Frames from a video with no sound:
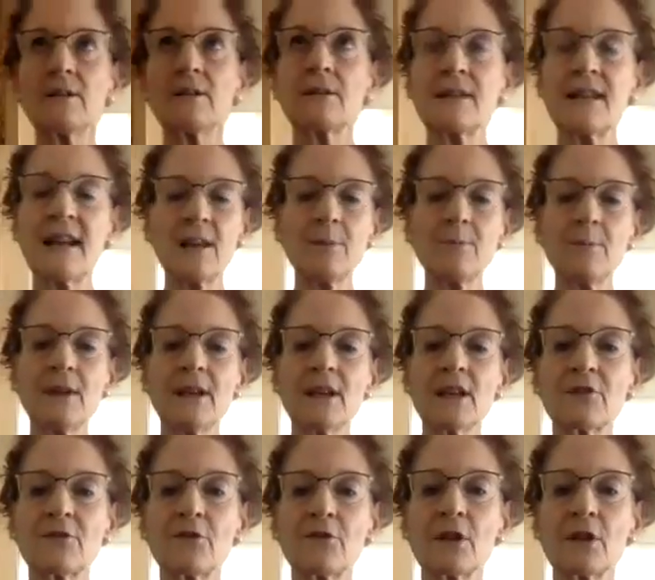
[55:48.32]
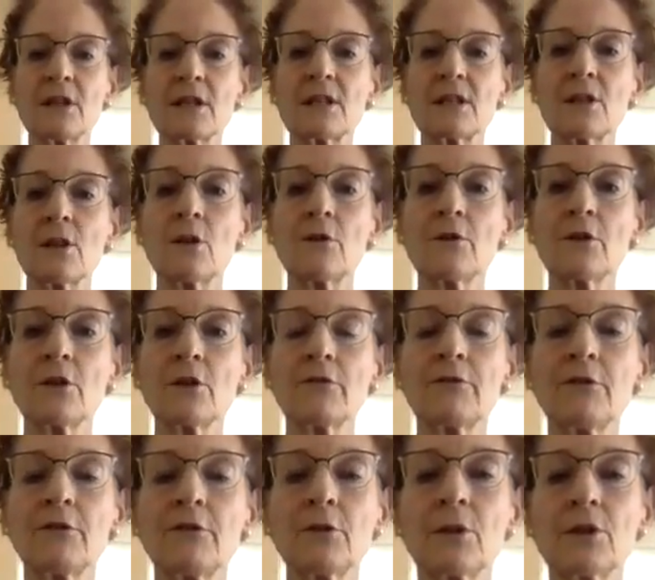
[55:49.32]
10 minutes for the synovial
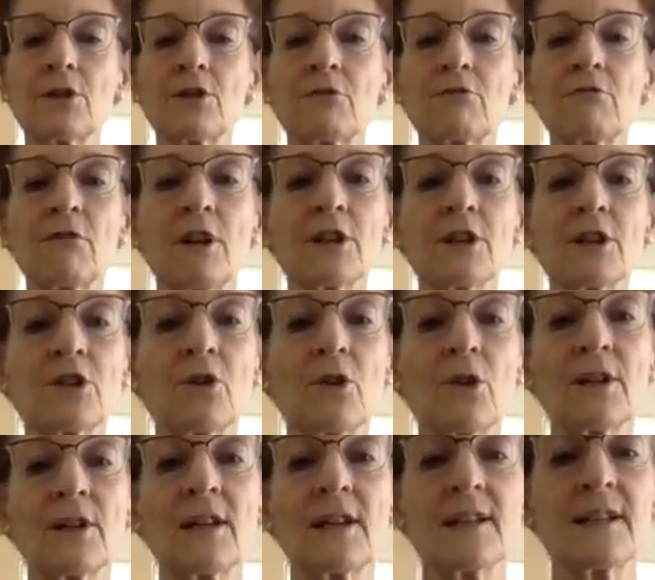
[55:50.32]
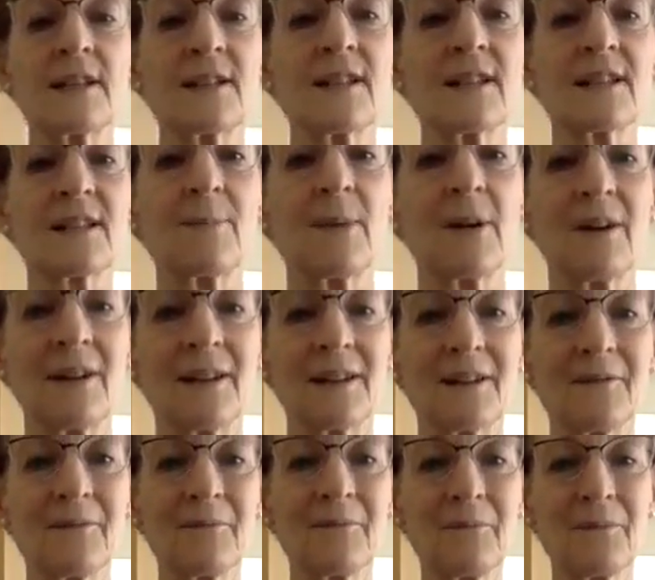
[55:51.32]
fluid to rush on into the
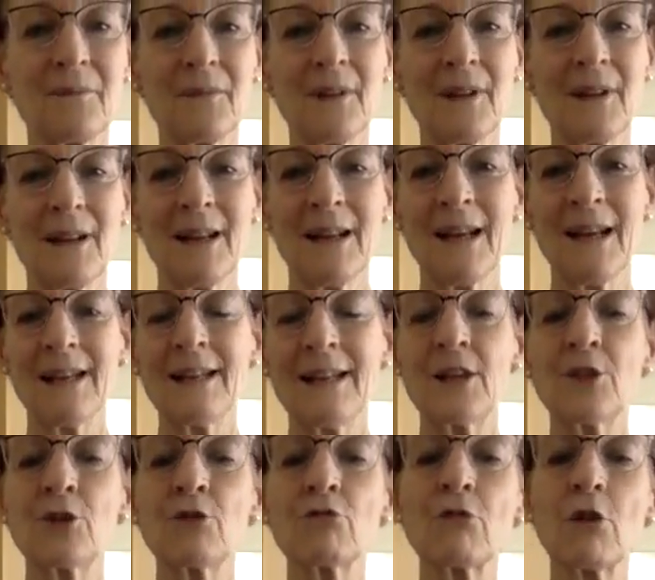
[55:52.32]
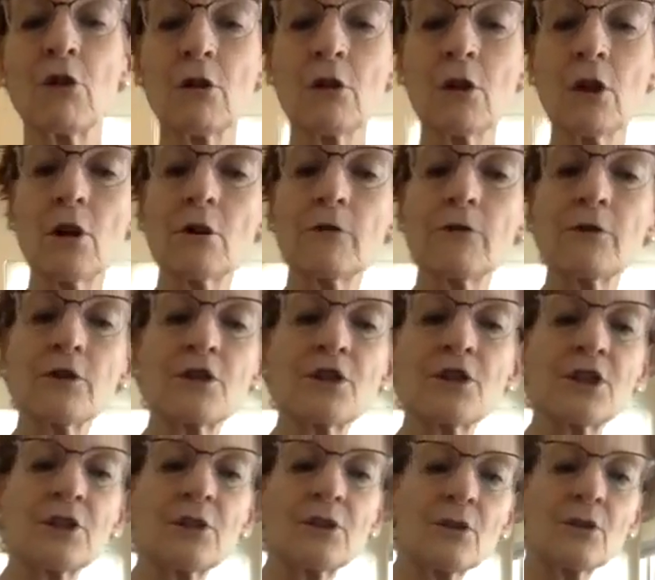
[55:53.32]
spine. And then you roll over
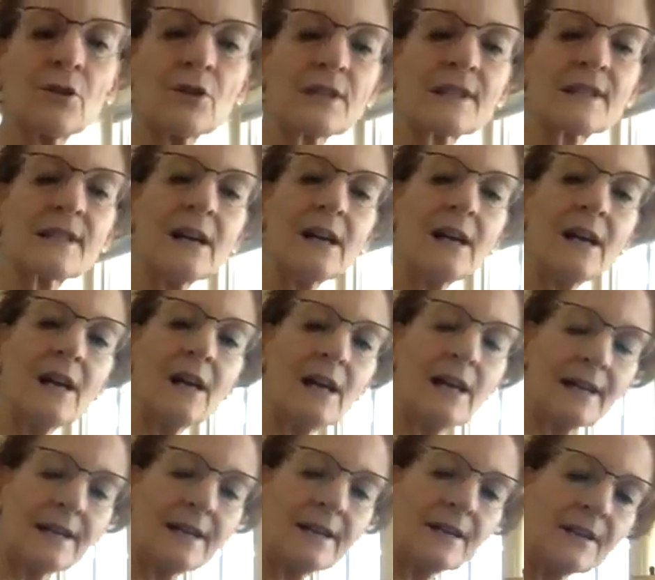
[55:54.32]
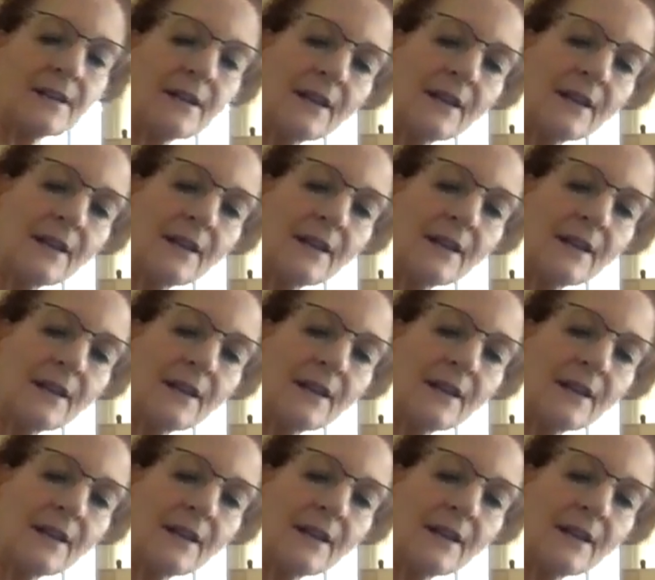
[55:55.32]
to your side,